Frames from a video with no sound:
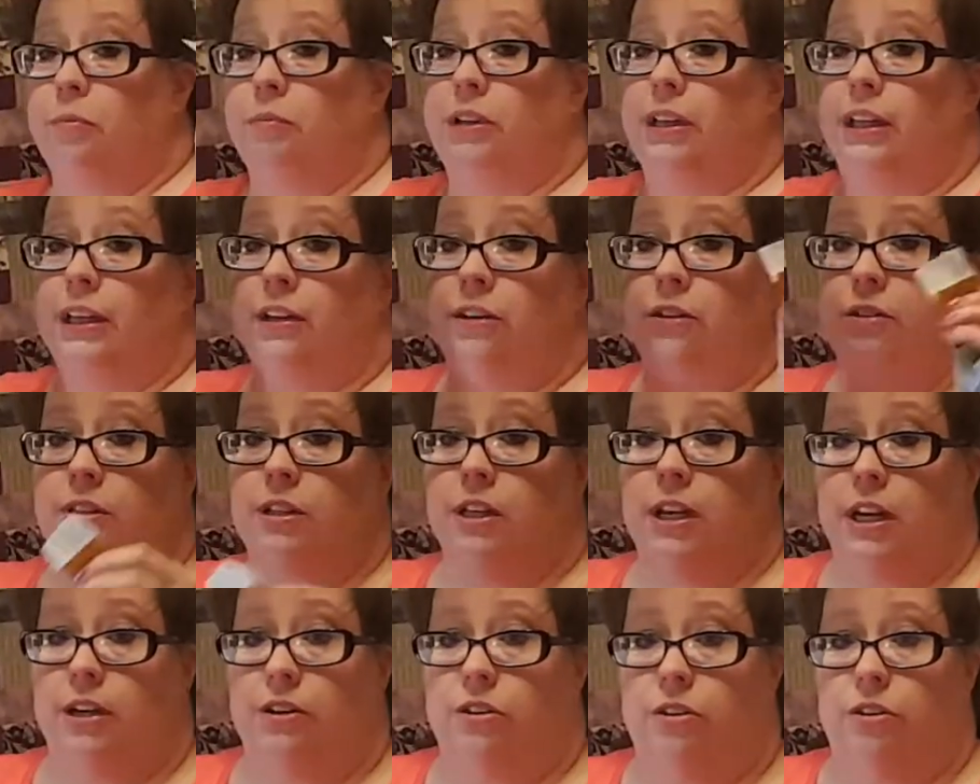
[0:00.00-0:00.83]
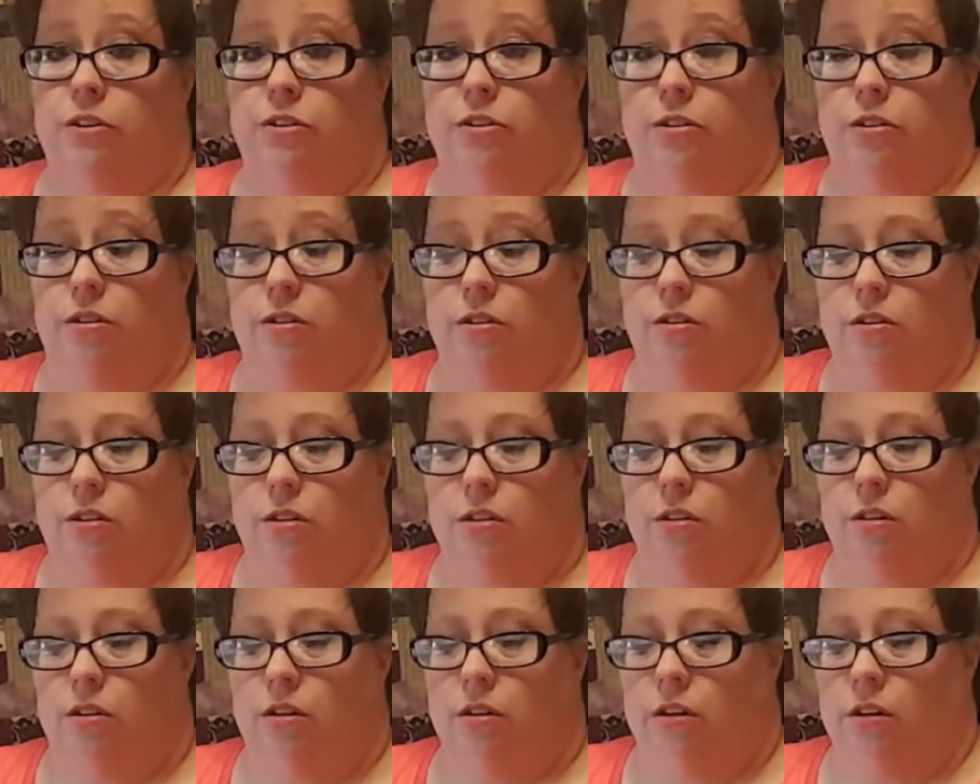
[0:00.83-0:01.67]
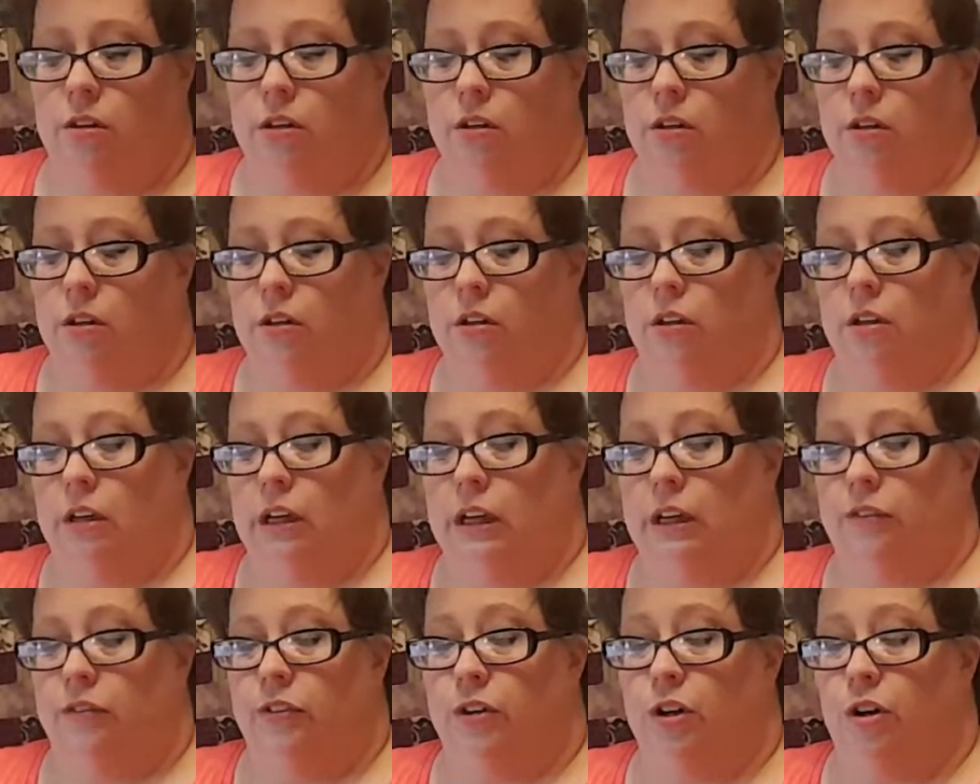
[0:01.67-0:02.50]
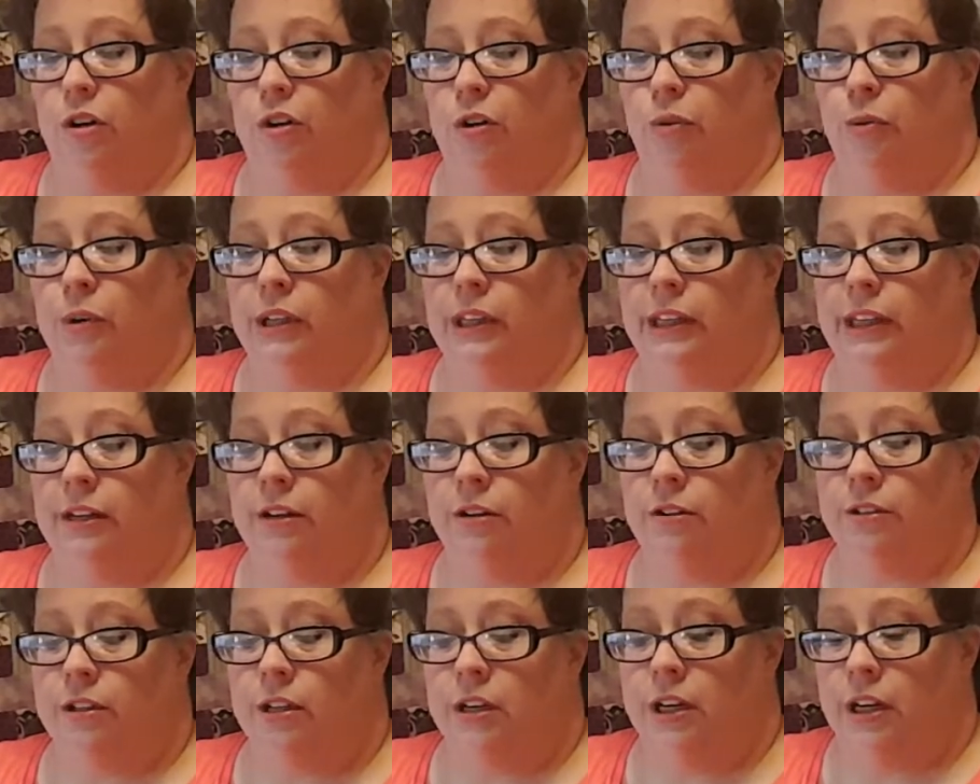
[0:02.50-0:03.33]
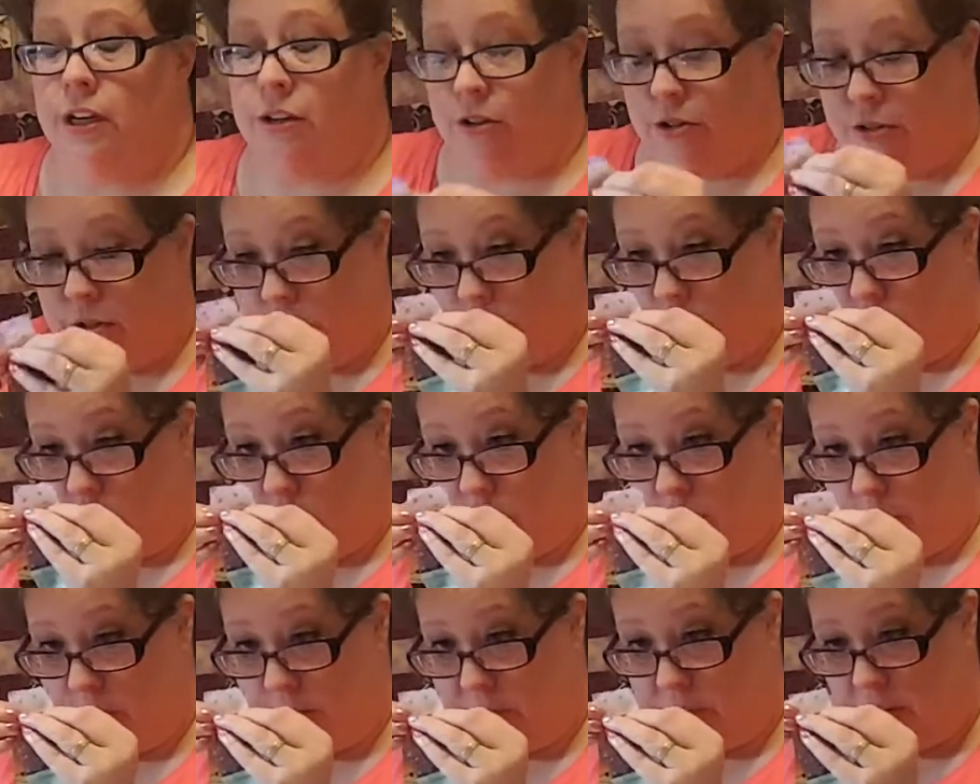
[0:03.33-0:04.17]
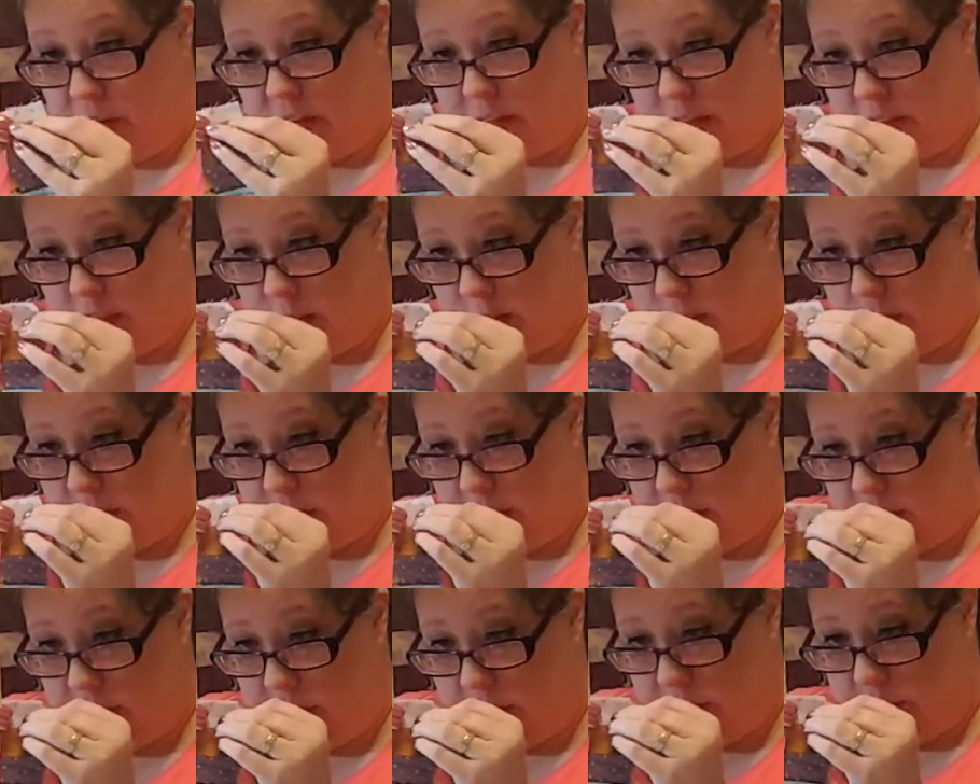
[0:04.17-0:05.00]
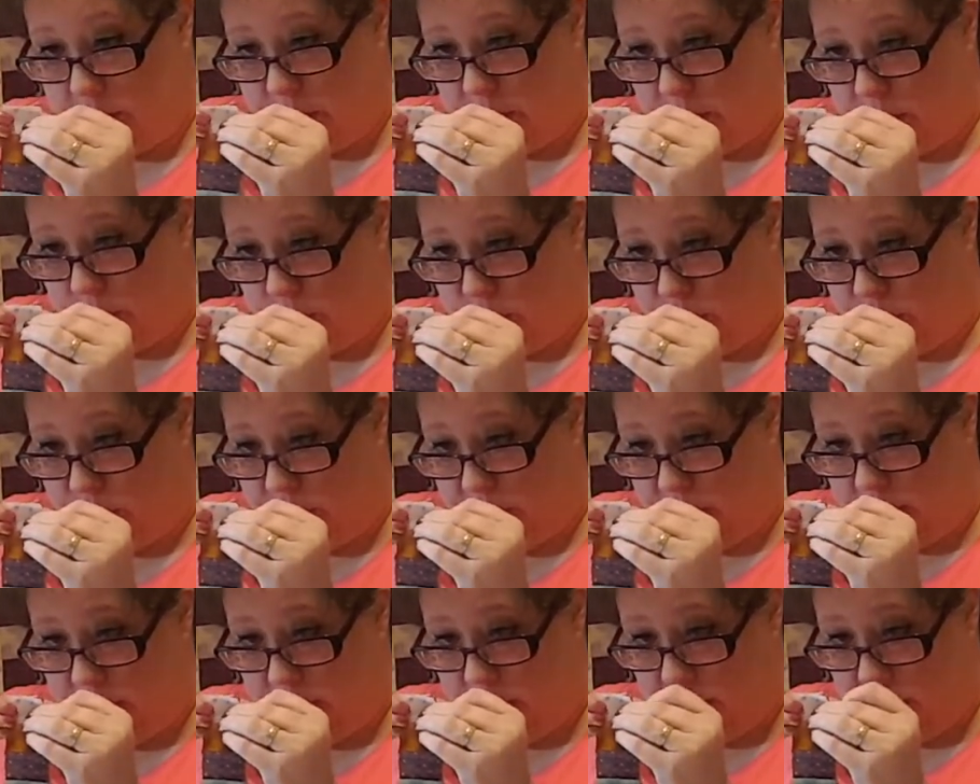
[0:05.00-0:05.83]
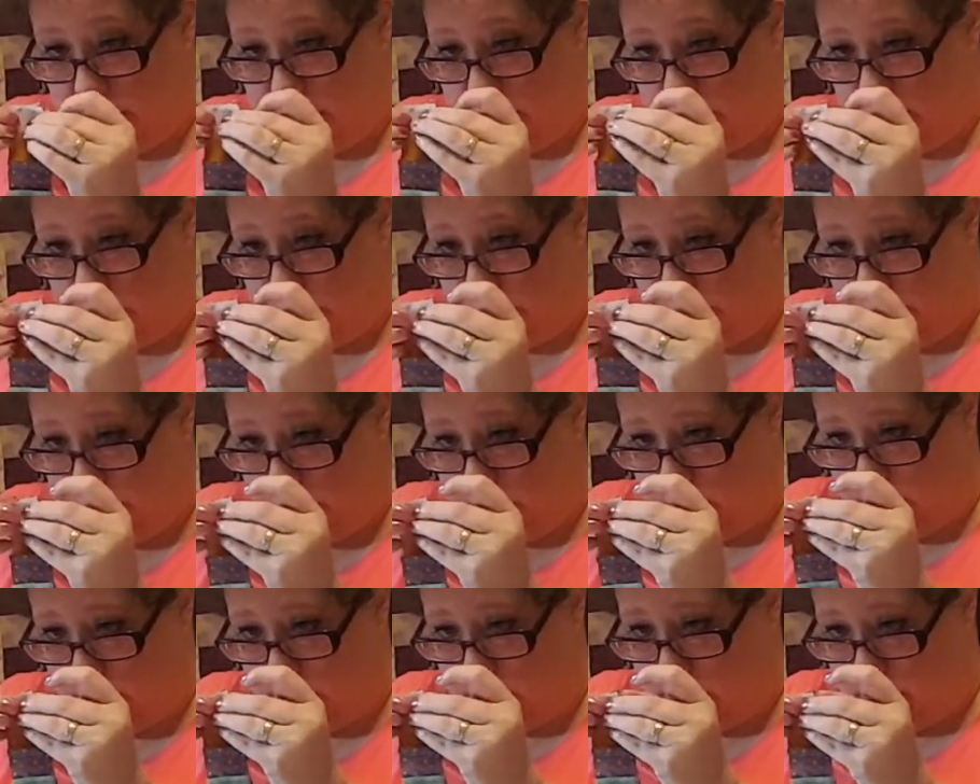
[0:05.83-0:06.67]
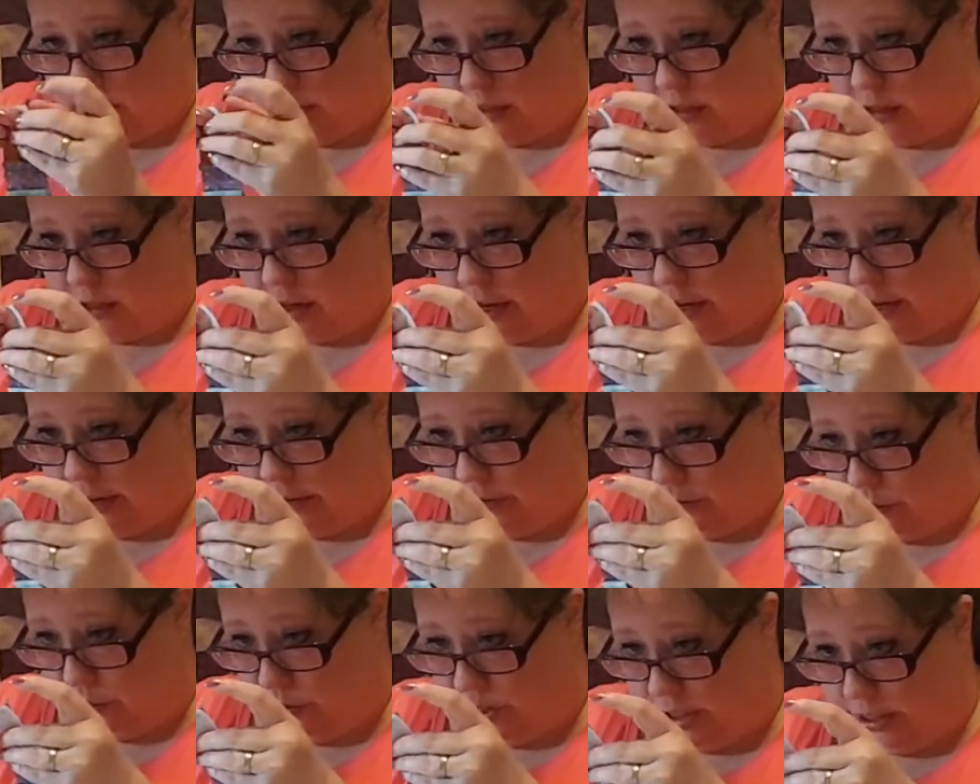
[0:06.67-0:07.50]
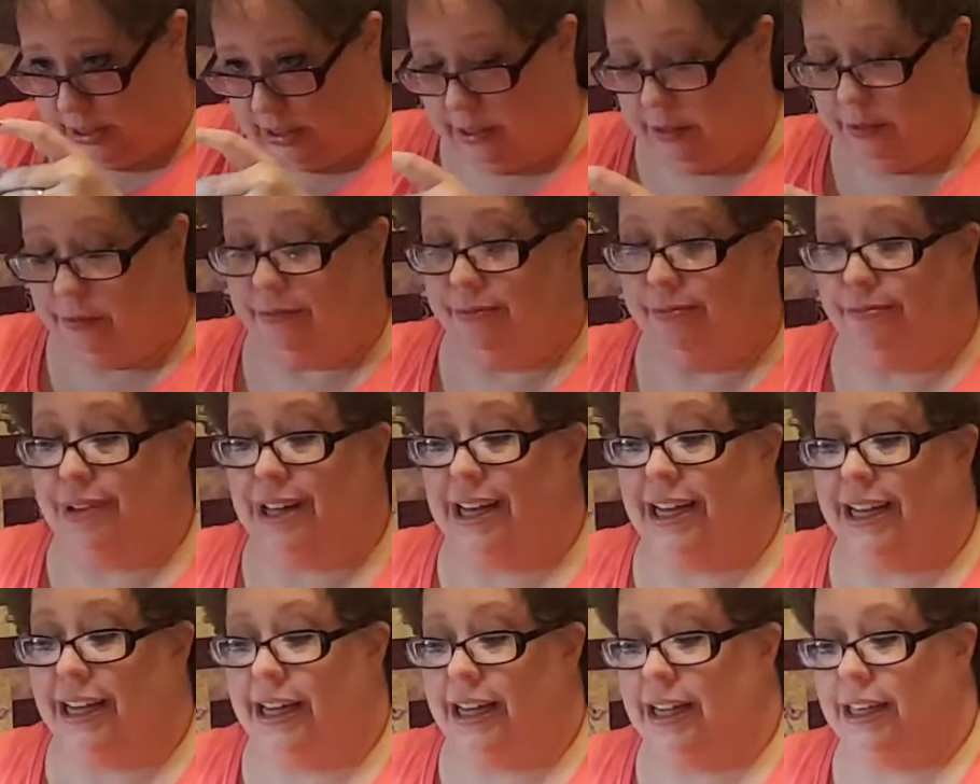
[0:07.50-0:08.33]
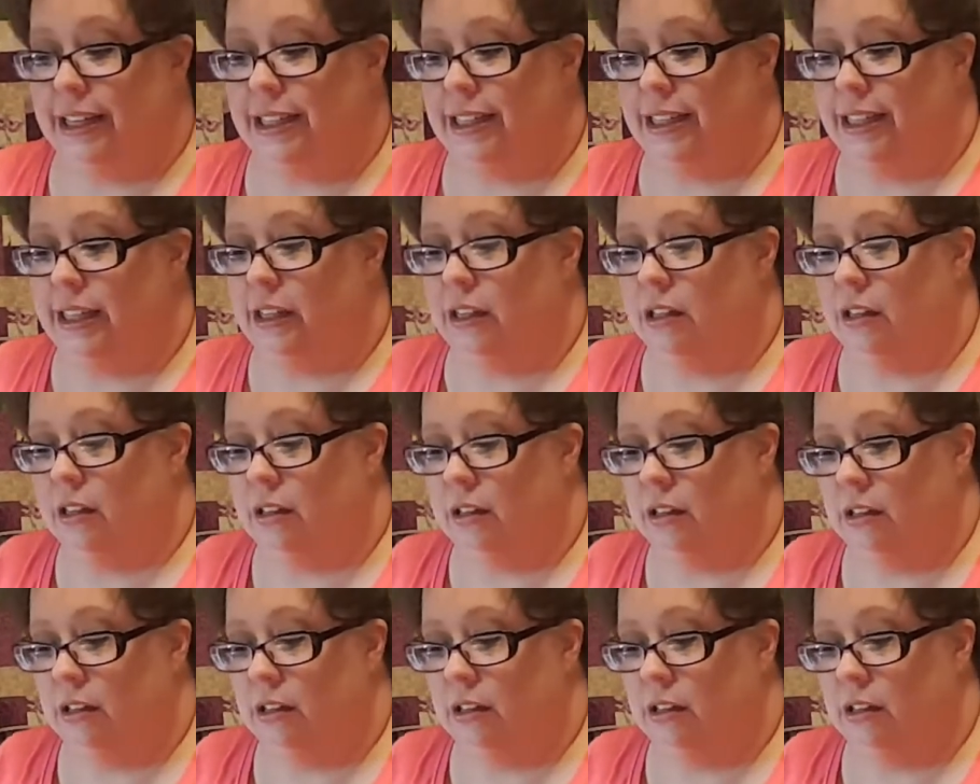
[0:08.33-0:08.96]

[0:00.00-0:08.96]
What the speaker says: my leaders and enders. If you don't know what leaders and enders are, I'm not going to spend the time explaining it because it's not really my idea.